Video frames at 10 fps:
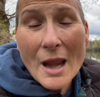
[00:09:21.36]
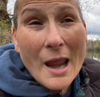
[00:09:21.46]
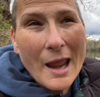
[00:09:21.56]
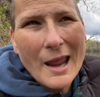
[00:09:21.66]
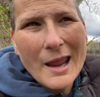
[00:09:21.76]

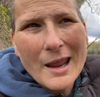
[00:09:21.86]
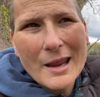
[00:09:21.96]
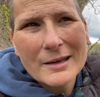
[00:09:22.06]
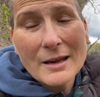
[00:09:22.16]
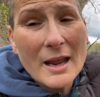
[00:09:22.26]

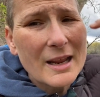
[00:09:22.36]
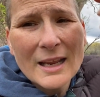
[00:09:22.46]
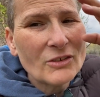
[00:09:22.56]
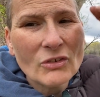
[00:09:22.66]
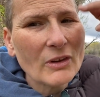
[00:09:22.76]
And uh,
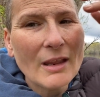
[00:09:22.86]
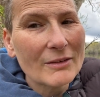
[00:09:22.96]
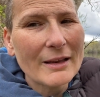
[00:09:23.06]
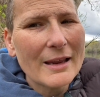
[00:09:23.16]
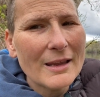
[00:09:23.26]
it just
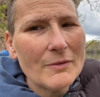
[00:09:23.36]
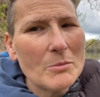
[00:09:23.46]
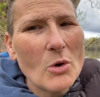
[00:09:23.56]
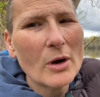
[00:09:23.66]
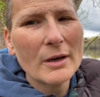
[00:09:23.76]
gets like even
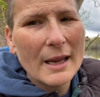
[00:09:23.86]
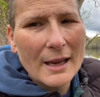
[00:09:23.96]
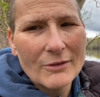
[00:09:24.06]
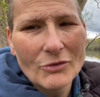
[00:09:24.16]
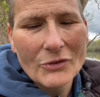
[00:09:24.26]
more like
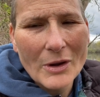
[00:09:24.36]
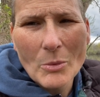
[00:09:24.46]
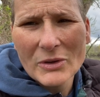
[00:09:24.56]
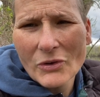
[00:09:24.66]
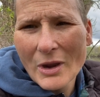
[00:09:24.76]
interesting
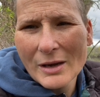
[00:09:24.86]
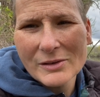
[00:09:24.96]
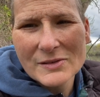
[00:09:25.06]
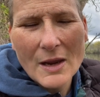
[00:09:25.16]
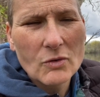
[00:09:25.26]
once you get
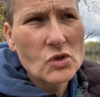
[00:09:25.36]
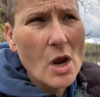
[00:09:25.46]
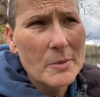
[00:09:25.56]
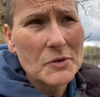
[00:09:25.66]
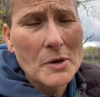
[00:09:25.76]
into sacred
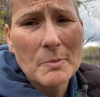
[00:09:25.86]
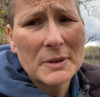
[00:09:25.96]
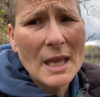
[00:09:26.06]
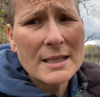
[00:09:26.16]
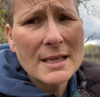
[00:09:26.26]
geometry. But
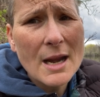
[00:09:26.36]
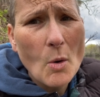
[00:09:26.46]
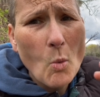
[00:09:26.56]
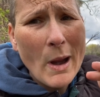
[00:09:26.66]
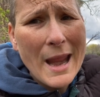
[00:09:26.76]
that's like
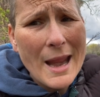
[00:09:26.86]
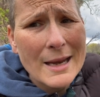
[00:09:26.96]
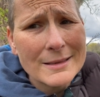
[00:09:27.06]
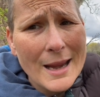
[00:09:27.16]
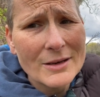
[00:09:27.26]

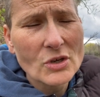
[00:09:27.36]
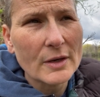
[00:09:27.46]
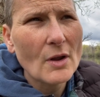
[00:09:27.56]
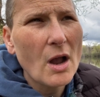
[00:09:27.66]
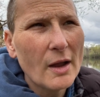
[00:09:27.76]
way
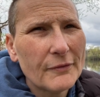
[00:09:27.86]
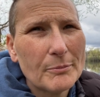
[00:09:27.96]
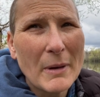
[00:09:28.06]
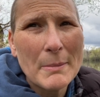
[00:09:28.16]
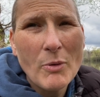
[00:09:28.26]
tangent off
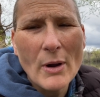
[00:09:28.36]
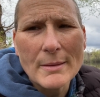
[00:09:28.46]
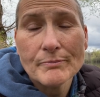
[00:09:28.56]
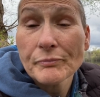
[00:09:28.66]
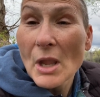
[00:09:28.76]
my point.
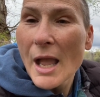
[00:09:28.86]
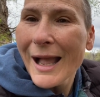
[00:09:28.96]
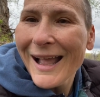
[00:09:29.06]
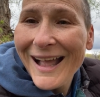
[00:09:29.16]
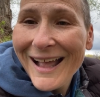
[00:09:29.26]

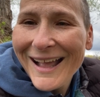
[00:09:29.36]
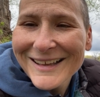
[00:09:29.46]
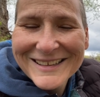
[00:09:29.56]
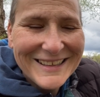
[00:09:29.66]
Aha!